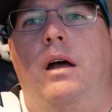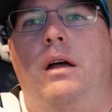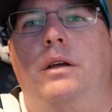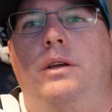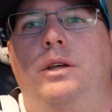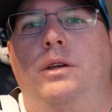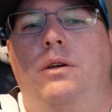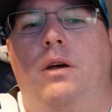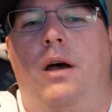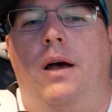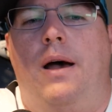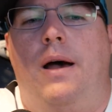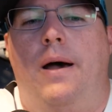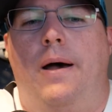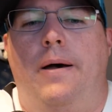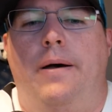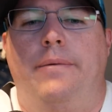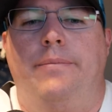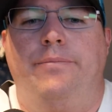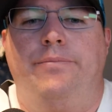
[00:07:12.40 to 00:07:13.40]

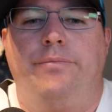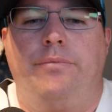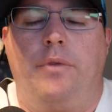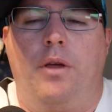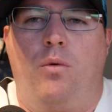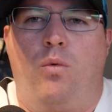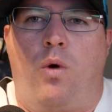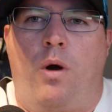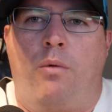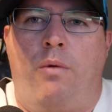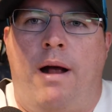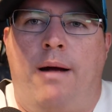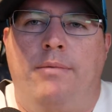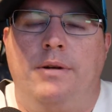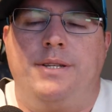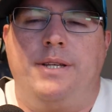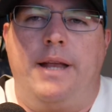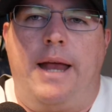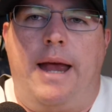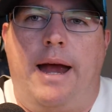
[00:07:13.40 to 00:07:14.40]
Roy
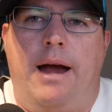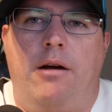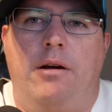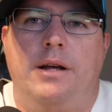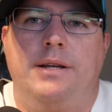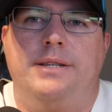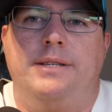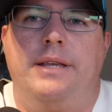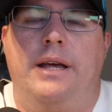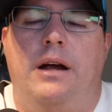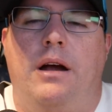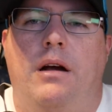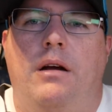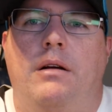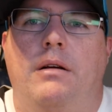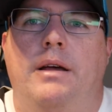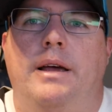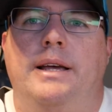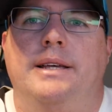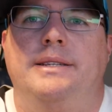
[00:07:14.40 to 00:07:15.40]
Robertson-Harris there
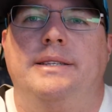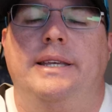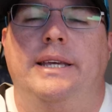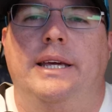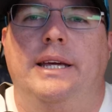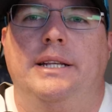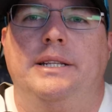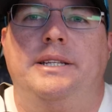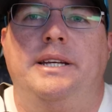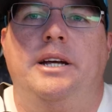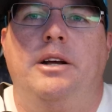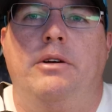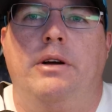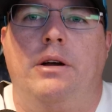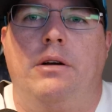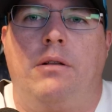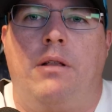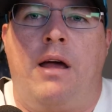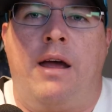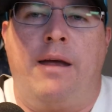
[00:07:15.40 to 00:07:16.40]
as the interior
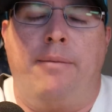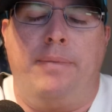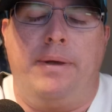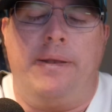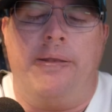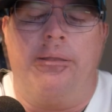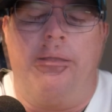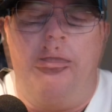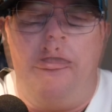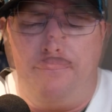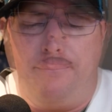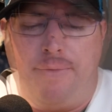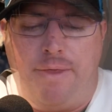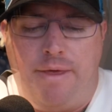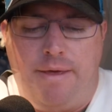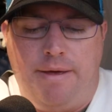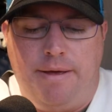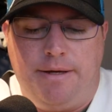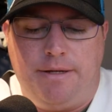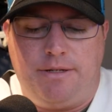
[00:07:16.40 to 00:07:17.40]
lineman.
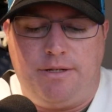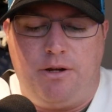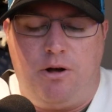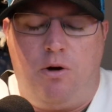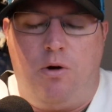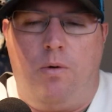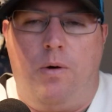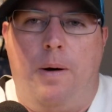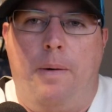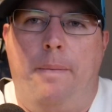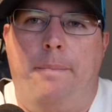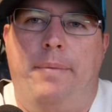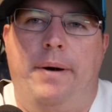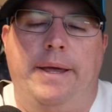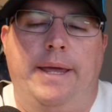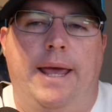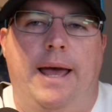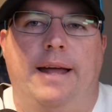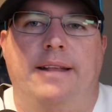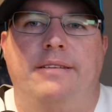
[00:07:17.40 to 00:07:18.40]
So, but
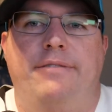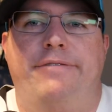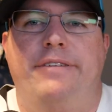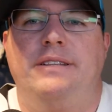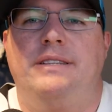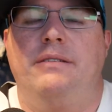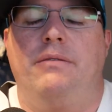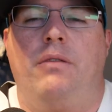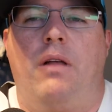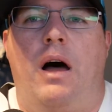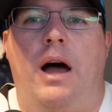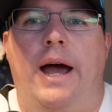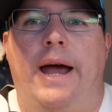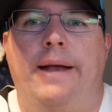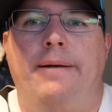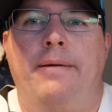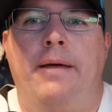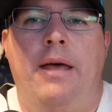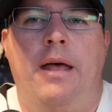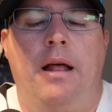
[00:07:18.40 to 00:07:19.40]
yeah, defensive line,
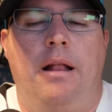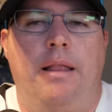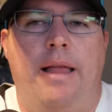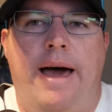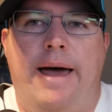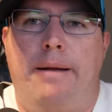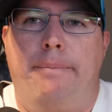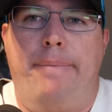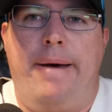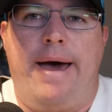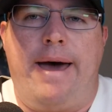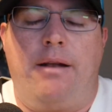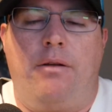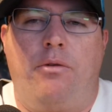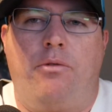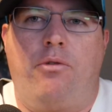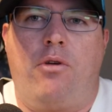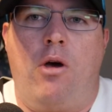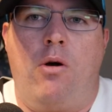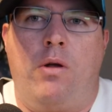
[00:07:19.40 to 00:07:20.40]
a lot of
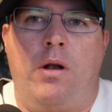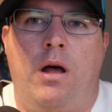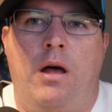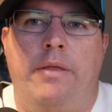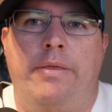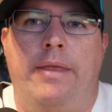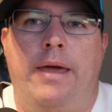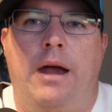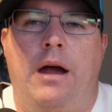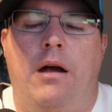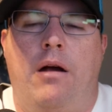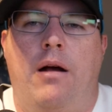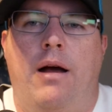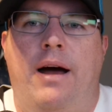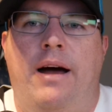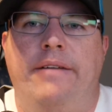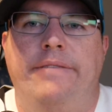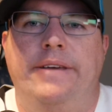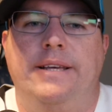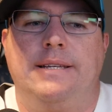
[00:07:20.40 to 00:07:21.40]
battles going on there.
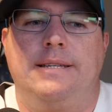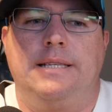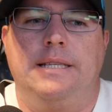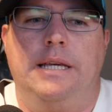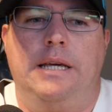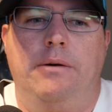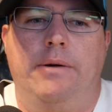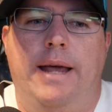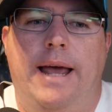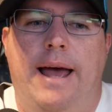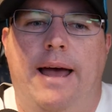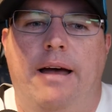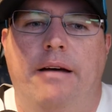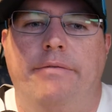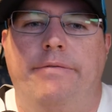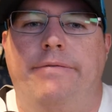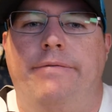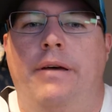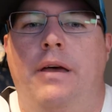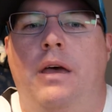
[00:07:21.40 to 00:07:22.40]
Obviously, we
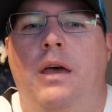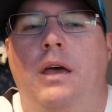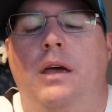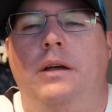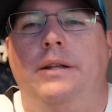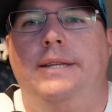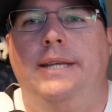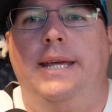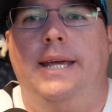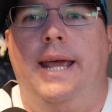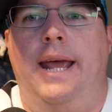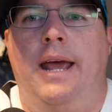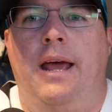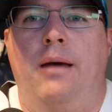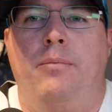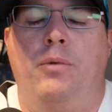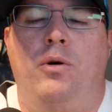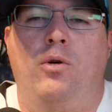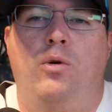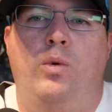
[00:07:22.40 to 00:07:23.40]
have D-Ham,
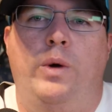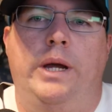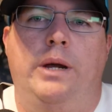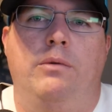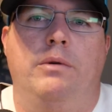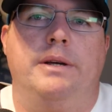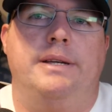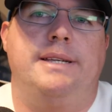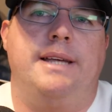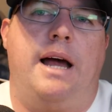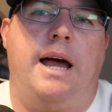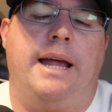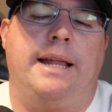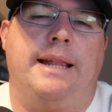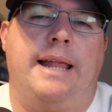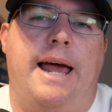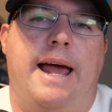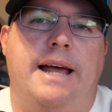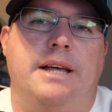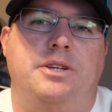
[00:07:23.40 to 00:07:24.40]
who we resigned
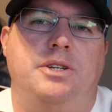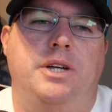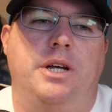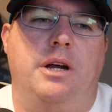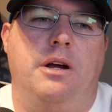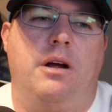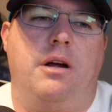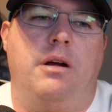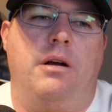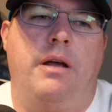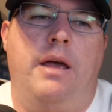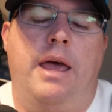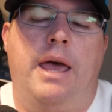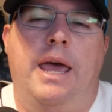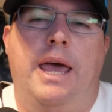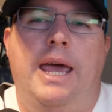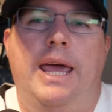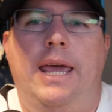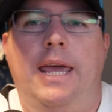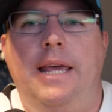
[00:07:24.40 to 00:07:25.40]
last year.
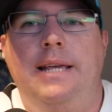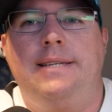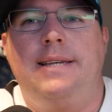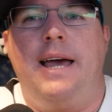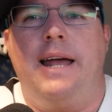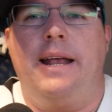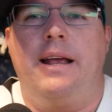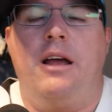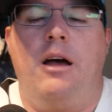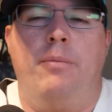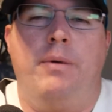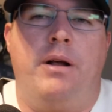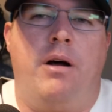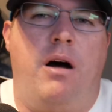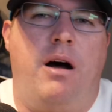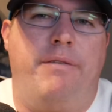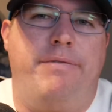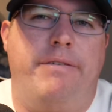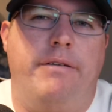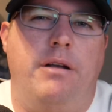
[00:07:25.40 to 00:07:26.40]
He's kind of coming
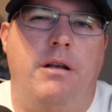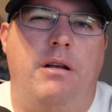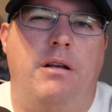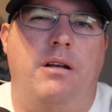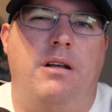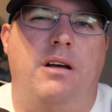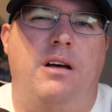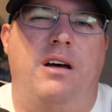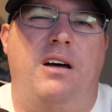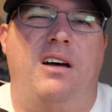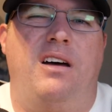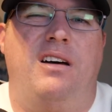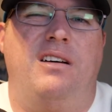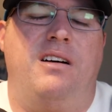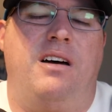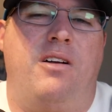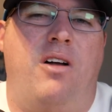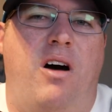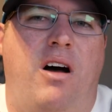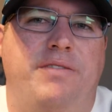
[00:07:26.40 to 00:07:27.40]
off an
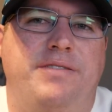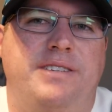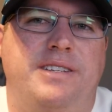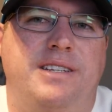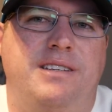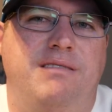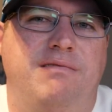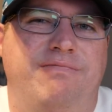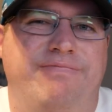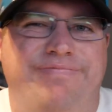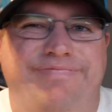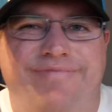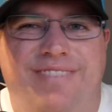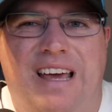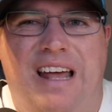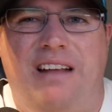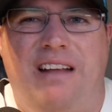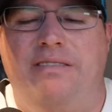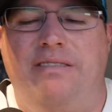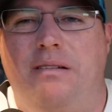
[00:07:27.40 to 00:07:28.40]
off,
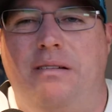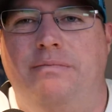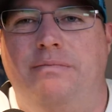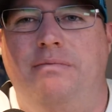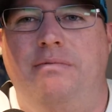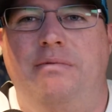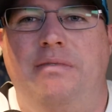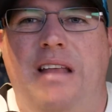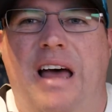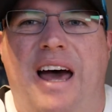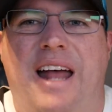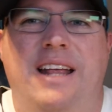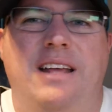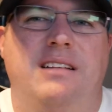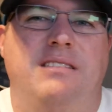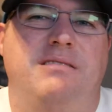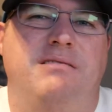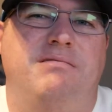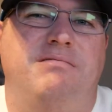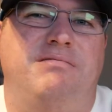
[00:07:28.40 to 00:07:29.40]
kind of a not a
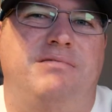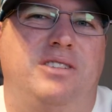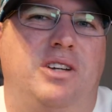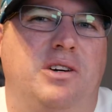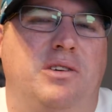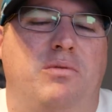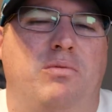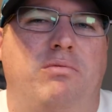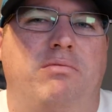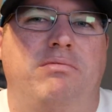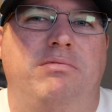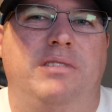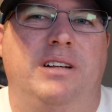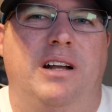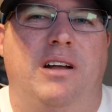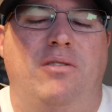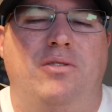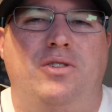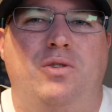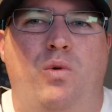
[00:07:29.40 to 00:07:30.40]
good
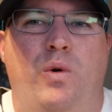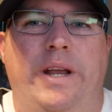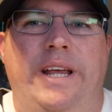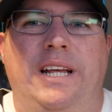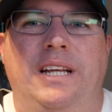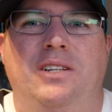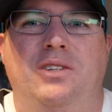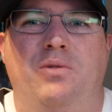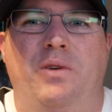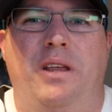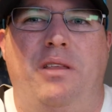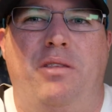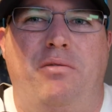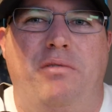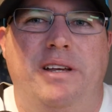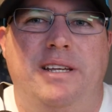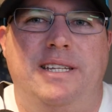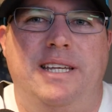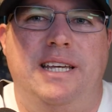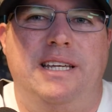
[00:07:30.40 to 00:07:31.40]
2023
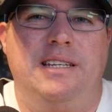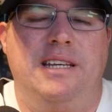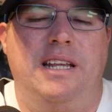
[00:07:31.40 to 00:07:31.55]
season.